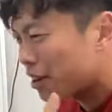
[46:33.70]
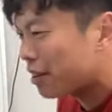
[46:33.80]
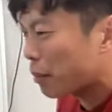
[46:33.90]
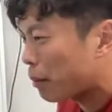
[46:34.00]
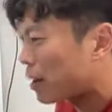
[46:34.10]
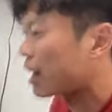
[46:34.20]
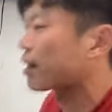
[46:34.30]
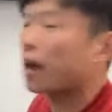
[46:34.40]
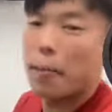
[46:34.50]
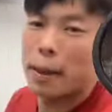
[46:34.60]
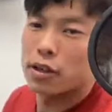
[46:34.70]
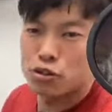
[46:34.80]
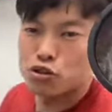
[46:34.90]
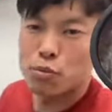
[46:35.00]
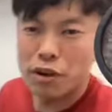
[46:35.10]
blah, blah, blah, like that.
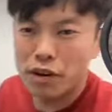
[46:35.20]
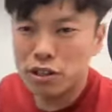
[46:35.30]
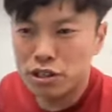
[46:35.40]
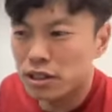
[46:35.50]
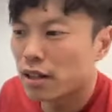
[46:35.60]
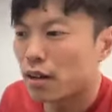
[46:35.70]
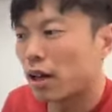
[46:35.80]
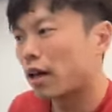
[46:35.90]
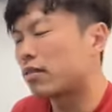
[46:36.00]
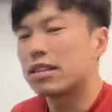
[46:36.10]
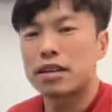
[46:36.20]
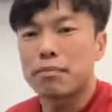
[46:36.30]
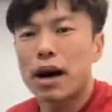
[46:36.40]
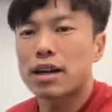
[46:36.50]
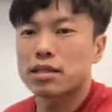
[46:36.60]
Super rush. And it's
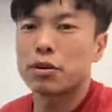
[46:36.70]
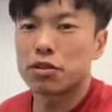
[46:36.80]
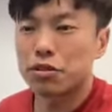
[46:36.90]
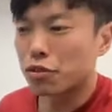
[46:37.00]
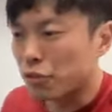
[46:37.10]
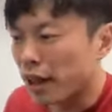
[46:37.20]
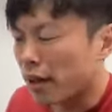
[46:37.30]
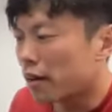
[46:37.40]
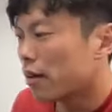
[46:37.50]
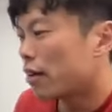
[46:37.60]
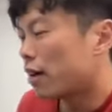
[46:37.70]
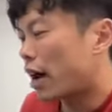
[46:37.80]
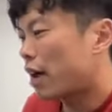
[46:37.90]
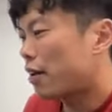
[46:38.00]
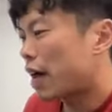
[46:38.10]
impossible to do that. I
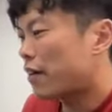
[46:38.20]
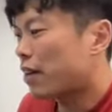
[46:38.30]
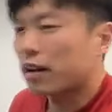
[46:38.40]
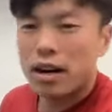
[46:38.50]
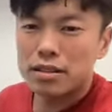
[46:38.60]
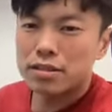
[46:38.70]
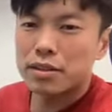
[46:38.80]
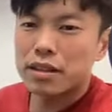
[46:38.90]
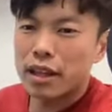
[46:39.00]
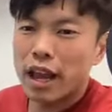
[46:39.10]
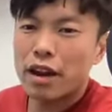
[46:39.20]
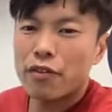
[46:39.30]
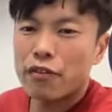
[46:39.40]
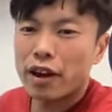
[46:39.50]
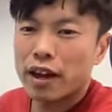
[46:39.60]
have a customer, they air
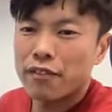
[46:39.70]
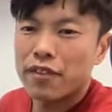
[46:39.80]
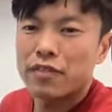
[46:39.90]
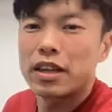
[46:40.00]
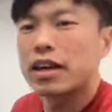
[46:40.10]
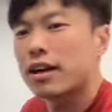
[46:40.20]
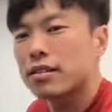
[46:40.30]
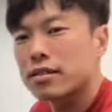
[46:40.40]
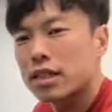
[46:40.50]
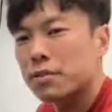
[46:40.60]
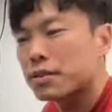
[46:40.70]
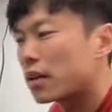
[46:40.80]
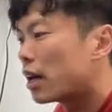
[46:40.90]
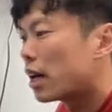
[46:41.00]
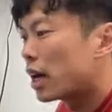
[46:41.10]
fry like 50 cases cups.
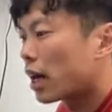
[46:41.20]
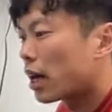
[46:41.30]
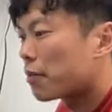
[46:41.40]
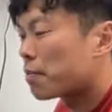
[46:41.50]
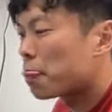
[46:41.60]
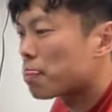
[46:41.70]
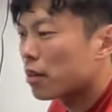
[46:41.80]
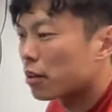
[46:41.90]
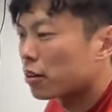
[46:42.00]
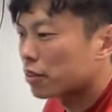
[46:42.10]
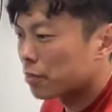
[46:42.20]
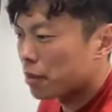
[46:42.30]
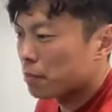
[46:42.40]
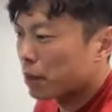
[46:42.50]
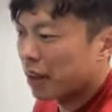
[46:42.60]
And you know, they
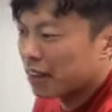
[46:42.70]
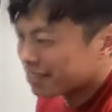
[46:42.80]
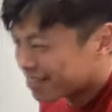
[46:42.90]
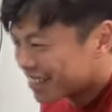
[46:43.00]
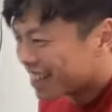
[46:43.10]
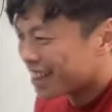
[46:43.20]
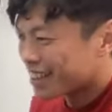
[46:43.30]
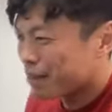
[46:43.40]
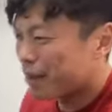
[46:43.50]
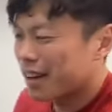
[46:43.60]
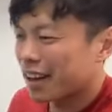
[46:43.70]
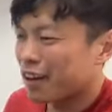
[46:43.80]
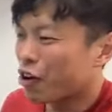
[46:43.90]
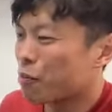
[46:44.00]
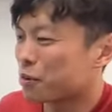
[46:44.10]
pay they pay like
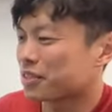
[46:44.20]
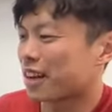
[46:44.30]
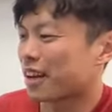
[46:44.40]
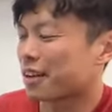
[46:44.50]
almost like